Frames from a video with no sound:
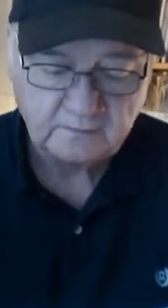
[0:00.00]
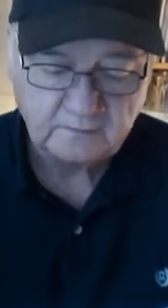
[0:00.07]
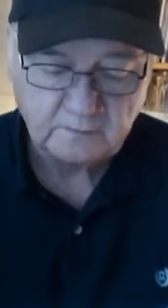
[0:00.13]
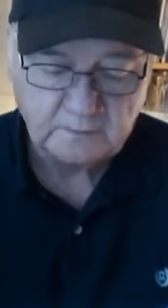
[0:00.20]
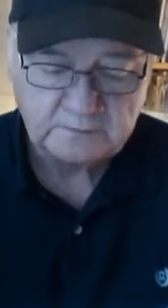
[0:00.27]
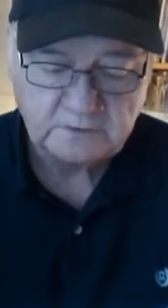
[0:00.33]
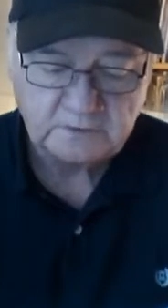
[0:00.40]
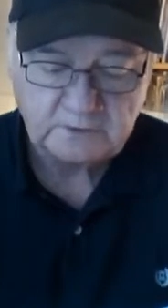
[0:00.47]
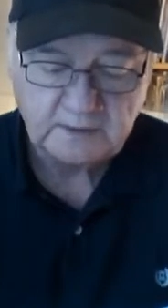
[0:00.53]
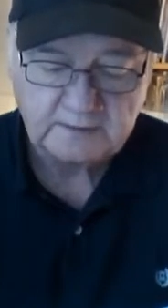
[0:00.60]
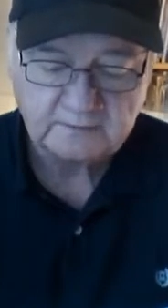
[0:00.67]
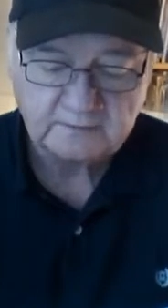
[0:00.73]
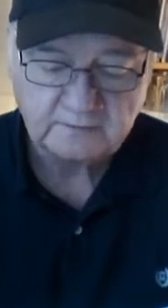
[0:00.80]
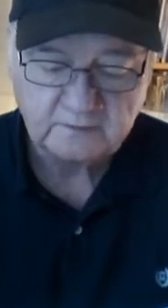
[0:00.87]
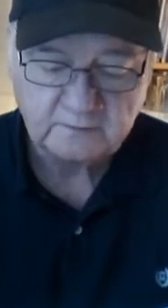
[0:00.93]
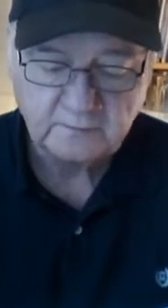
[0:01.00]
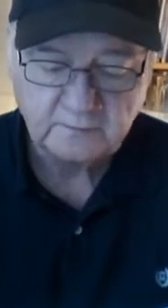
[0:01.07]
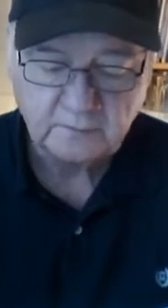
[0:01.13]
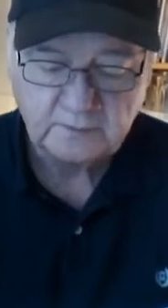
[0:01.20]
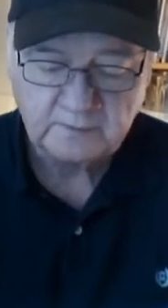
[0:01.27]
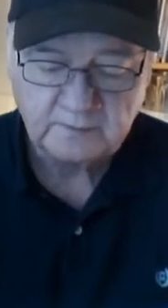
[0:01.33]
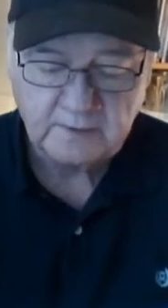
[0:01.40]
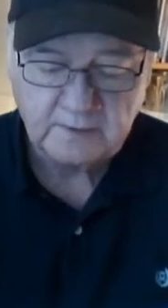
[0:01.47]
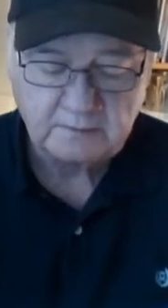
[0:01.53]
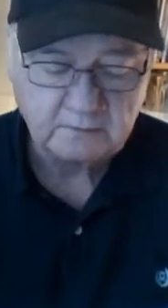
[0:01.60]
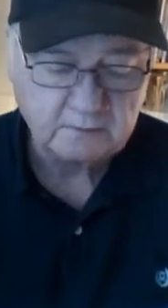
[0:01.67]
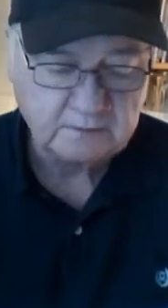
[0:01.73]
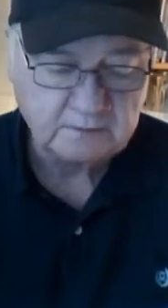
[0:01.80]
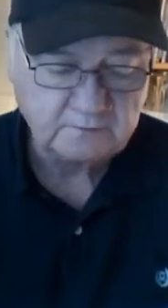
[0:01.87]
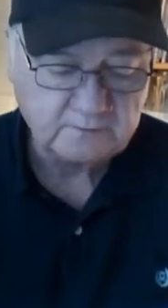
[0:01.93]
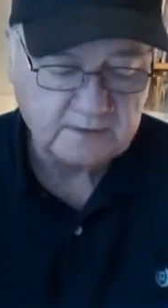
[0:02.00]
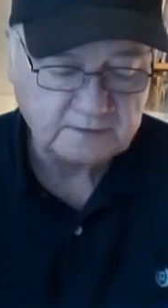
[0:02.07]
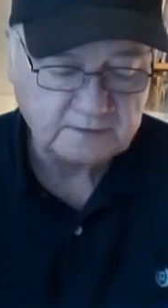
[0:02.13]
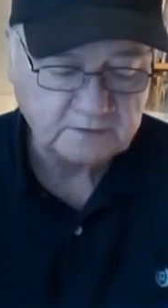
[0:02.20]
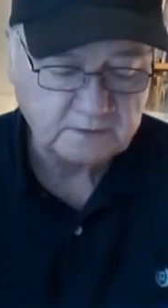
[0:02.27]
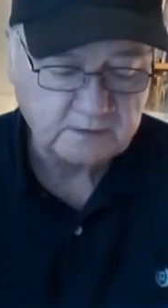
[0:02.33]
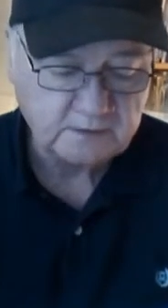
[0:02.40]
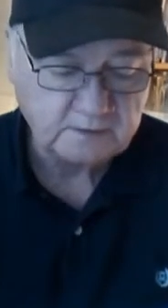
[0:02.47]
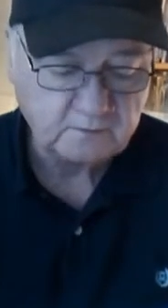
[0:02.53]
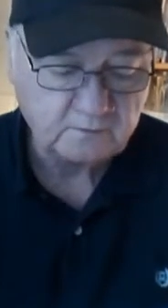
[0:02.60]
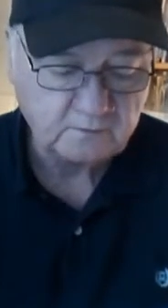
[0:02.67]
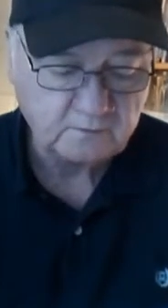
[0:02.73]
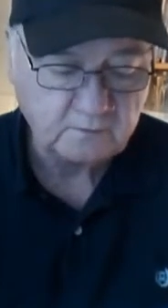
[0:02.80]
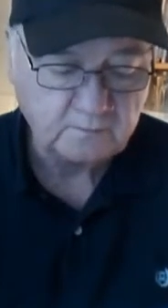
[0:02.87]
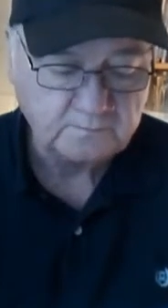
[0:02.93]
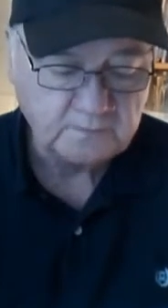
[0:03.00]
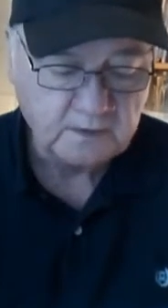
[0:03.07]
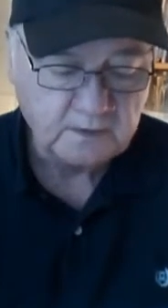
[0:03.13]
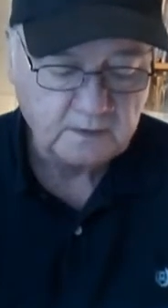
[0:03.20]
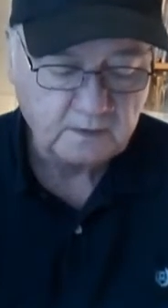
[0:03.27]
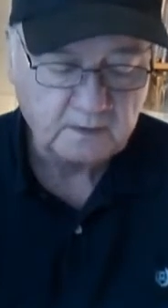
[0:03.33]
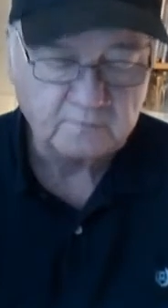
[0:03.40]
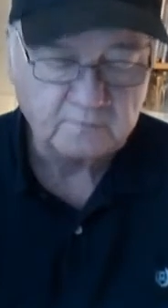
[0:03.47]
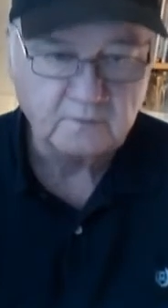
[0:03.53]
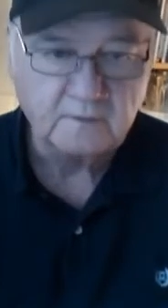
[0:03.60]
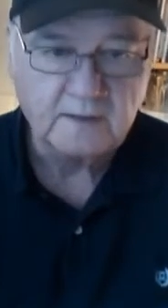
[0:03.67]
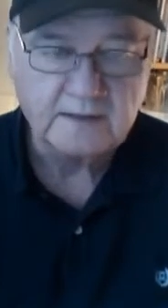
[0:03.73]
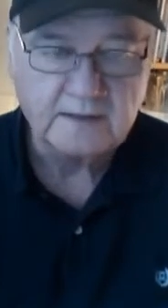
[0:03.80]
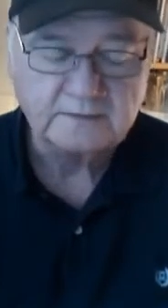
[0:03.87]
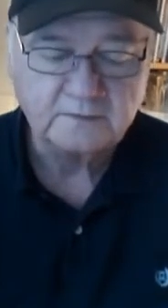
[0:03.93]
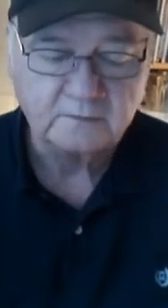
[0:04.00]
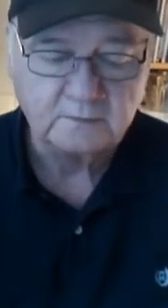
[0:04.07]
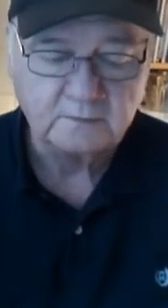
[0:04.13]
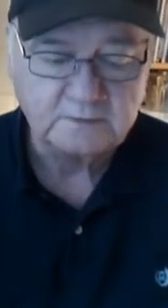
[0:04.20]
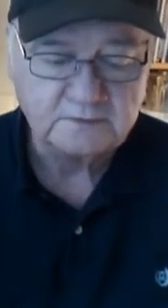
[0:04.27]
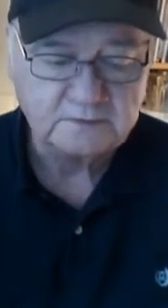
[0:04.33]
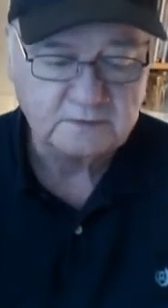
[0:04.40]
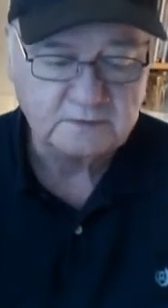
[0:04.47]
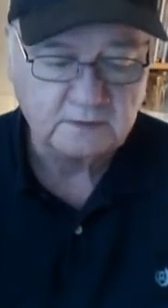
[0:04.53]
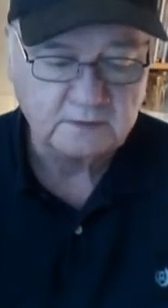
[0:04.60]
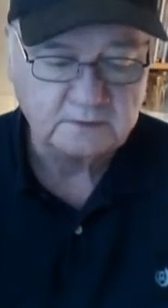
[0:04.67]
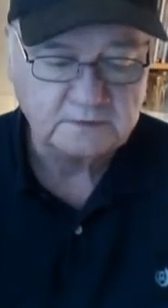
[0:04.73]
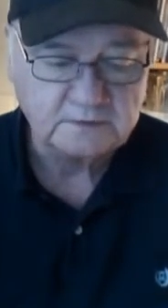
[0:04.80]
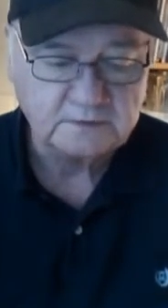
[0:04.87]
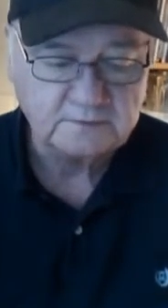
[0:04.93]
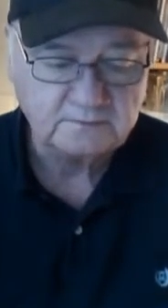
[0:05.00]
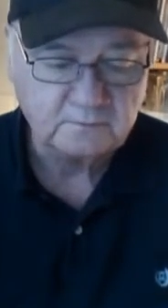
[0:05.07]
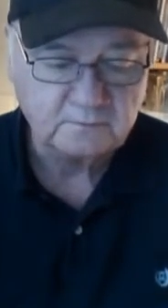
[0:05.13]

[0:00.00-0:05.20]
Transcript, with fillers: to 1 shot, has hit the board in power run fashion in two of her last three starts.